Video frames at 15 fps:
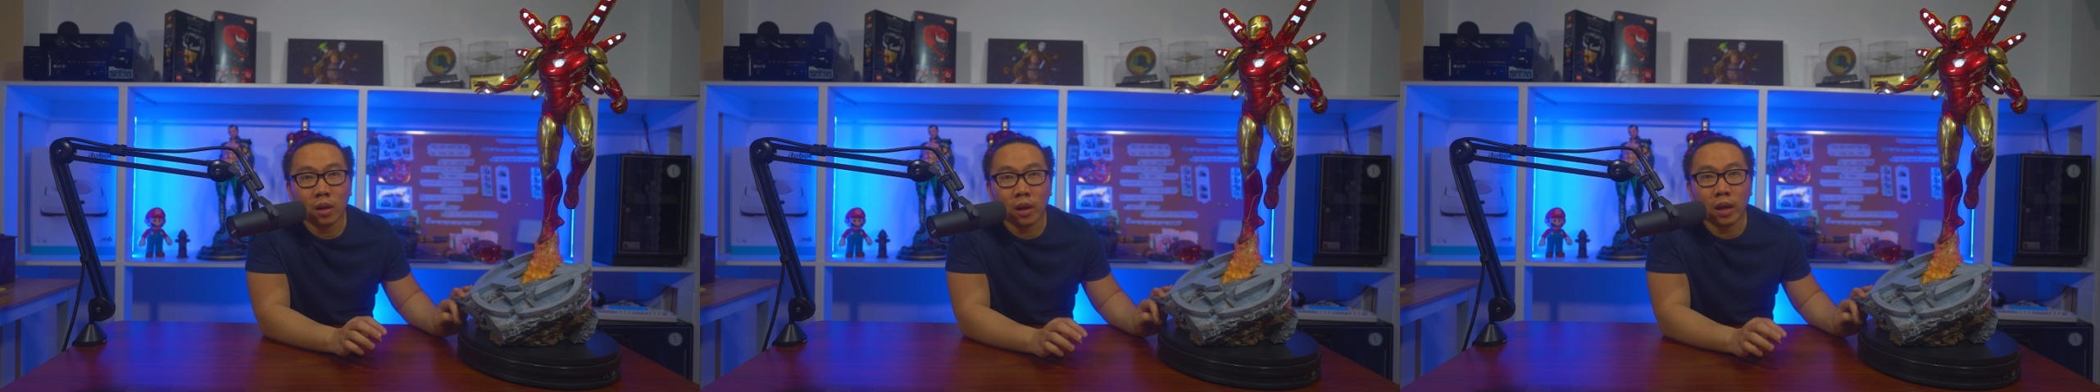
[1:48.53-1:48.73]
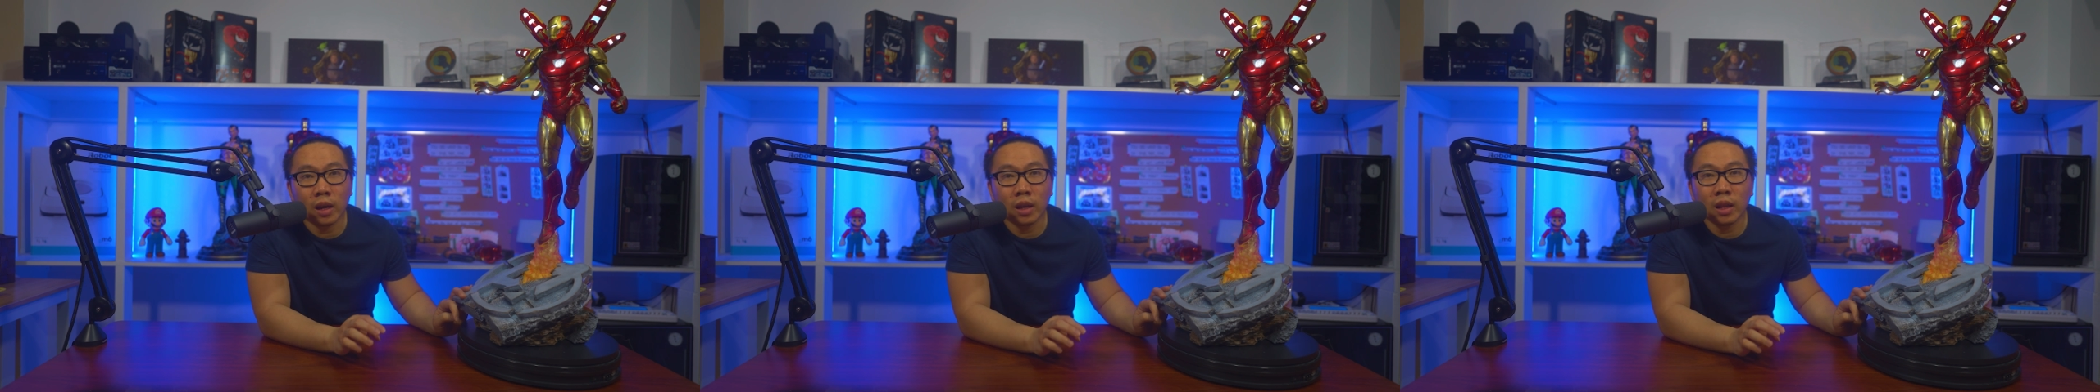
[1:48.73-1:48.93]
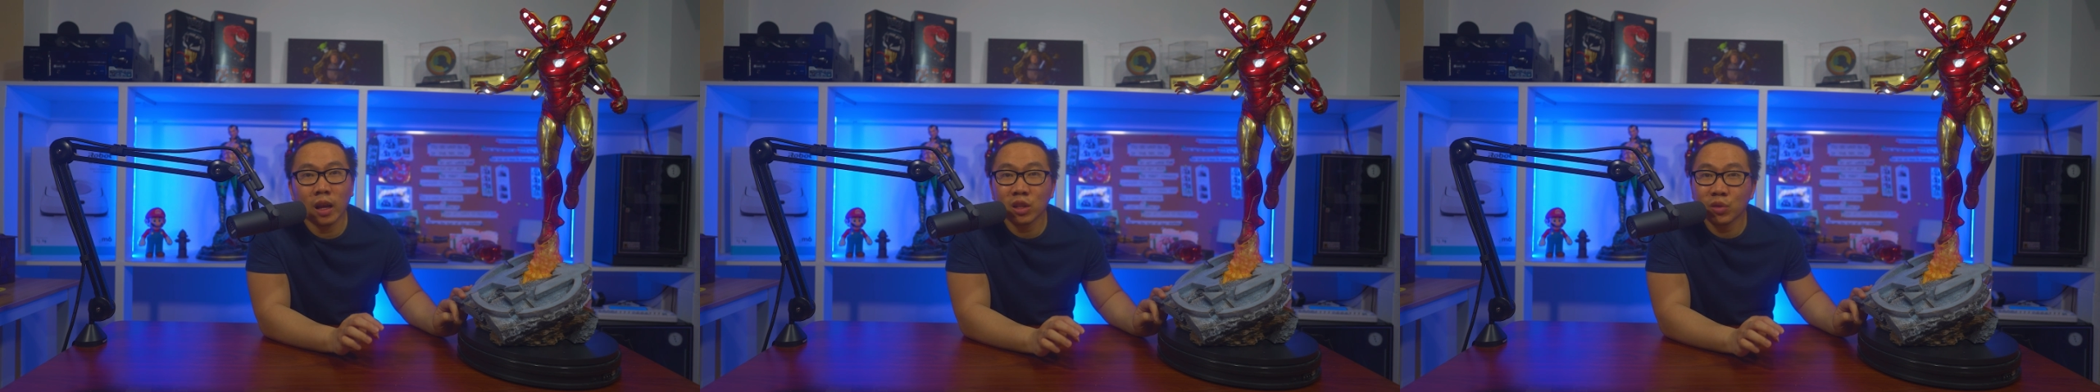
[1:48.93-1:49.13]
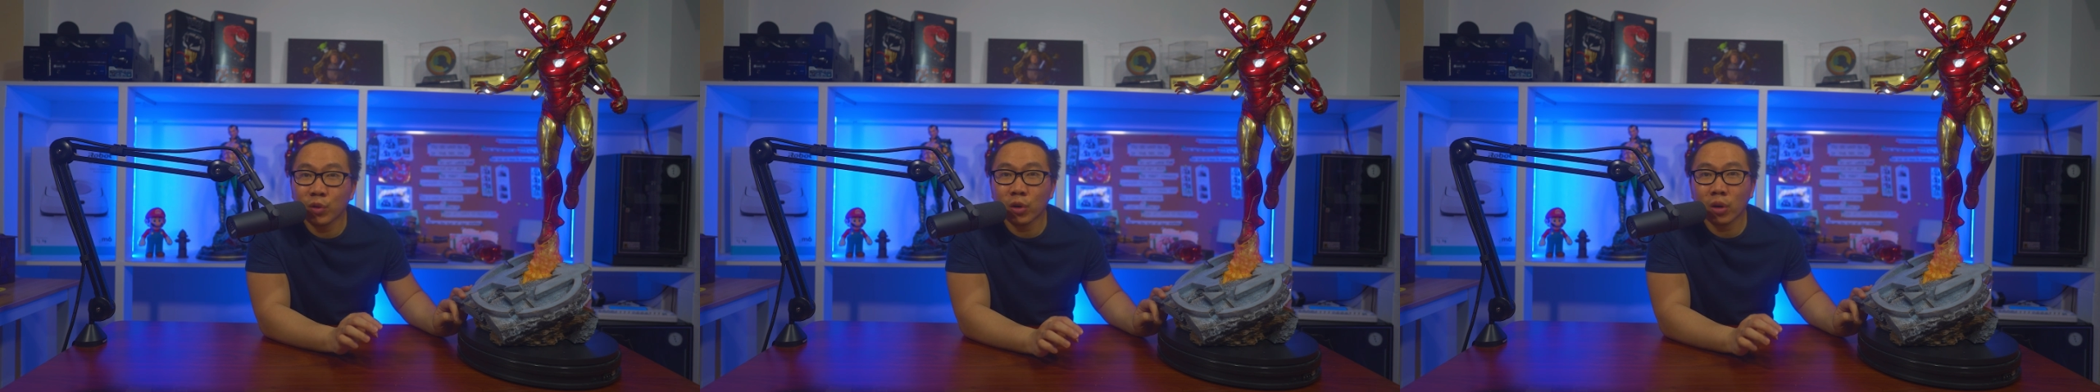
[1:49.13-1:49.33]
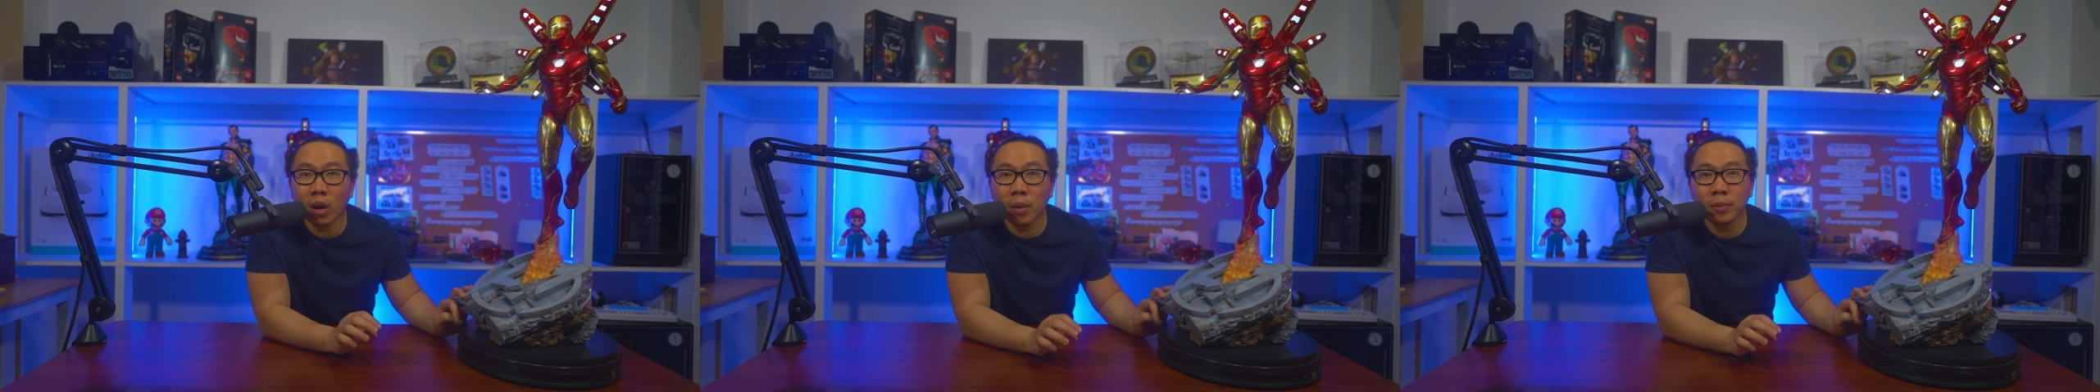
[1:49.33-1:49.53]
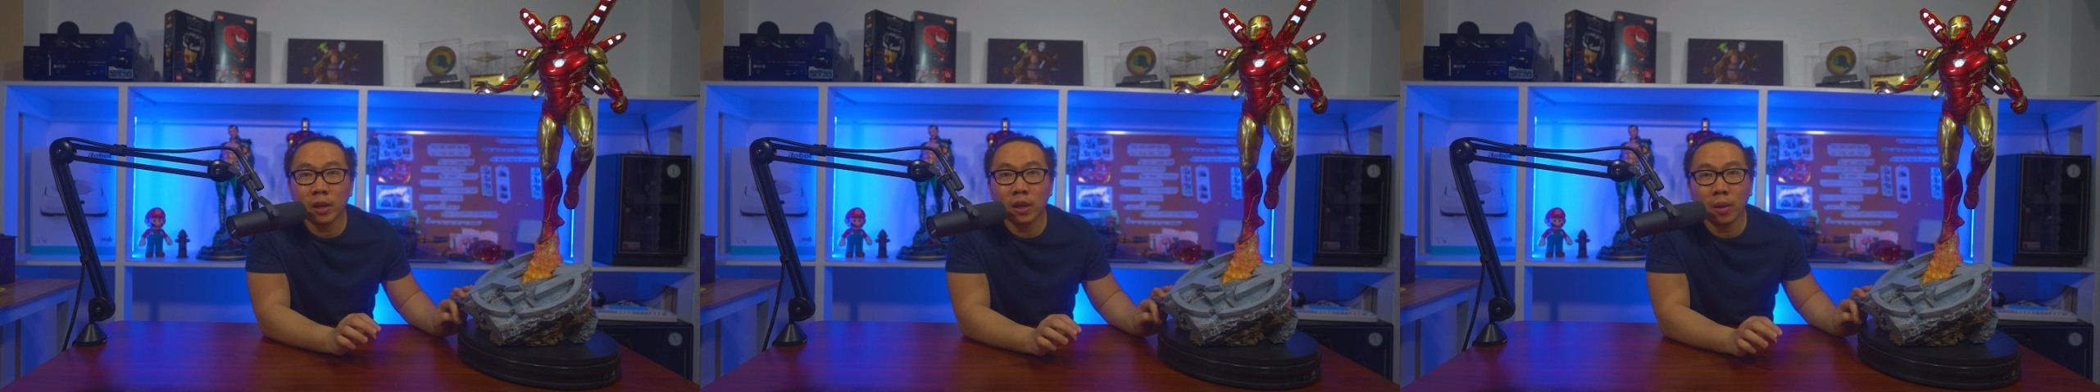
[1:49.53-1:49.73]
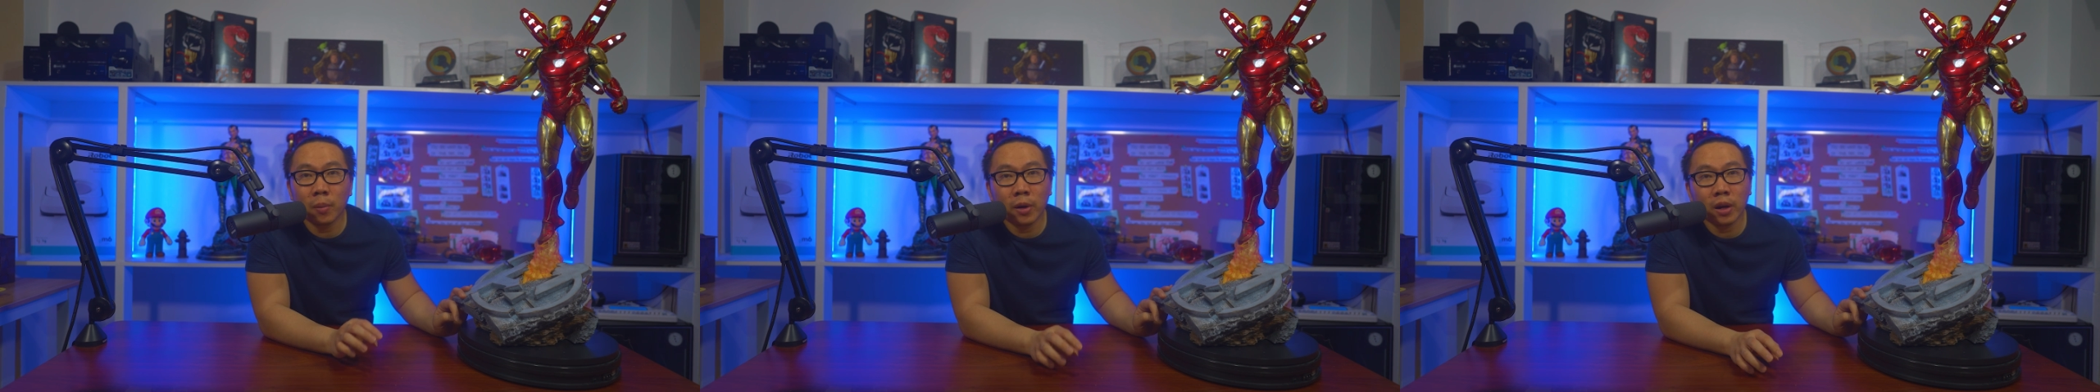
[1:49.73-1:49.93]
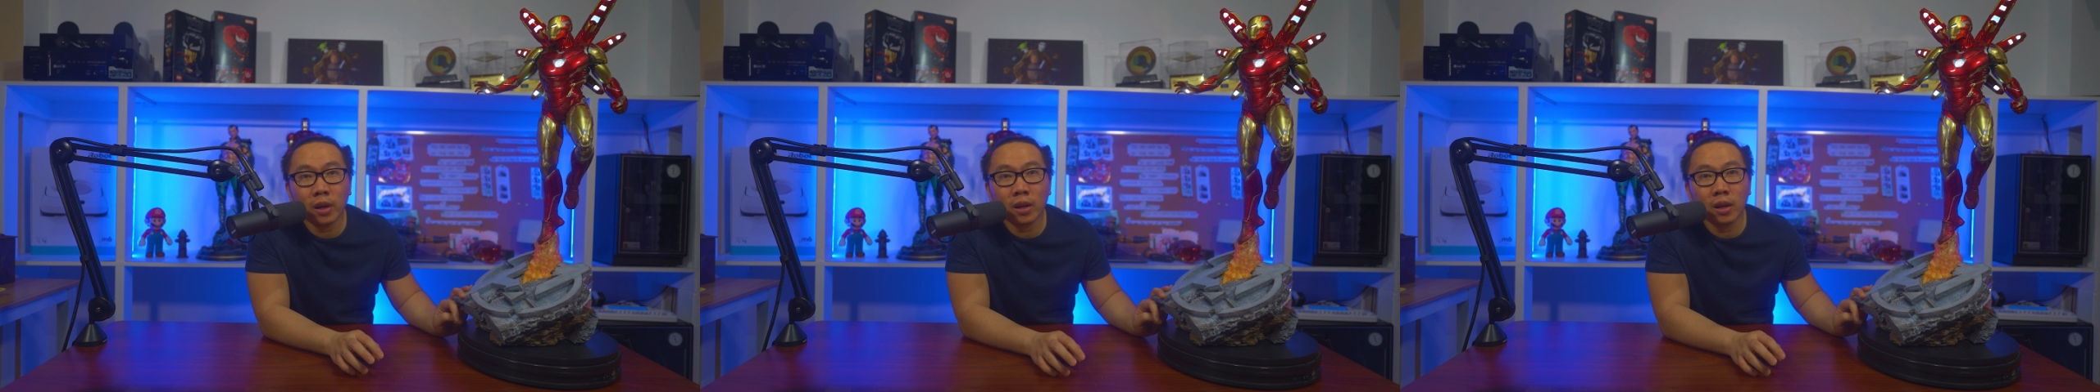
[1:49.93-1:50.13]
And as for Captain
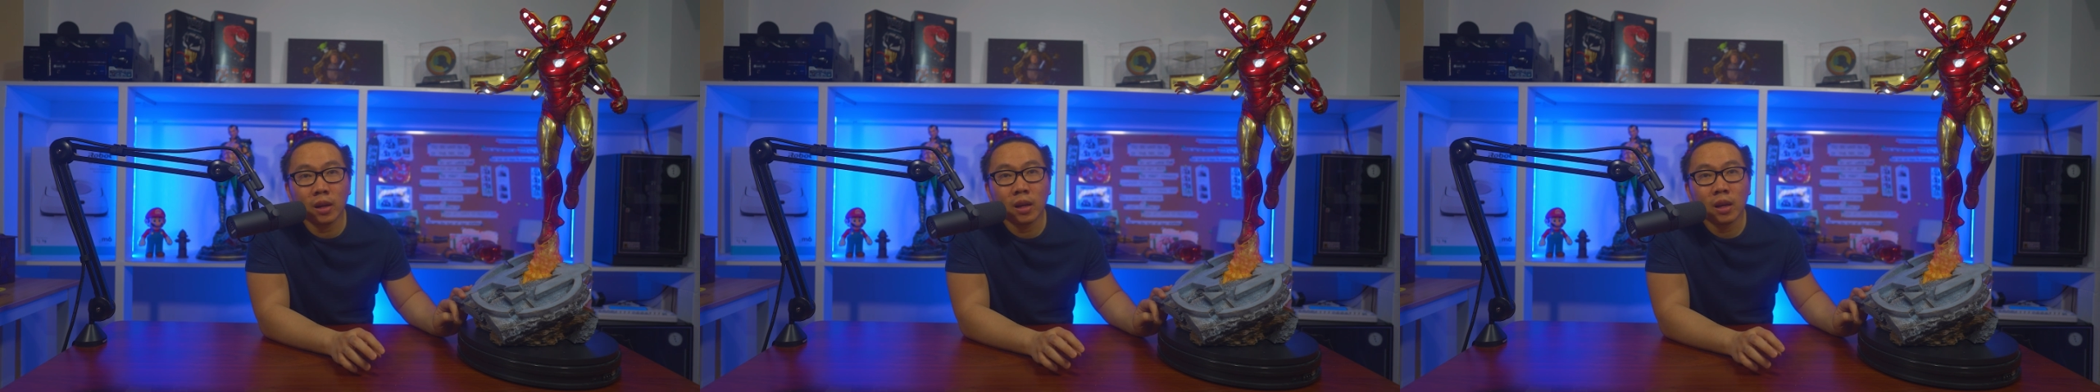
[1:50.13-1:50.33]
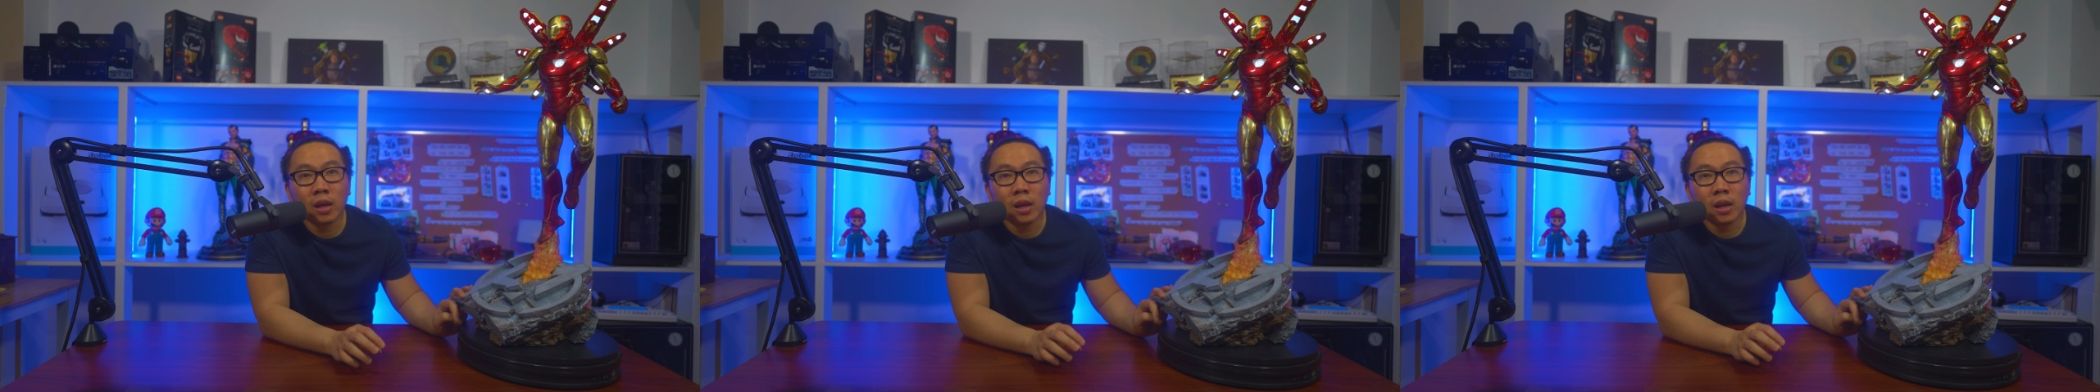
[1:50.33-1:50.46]
America,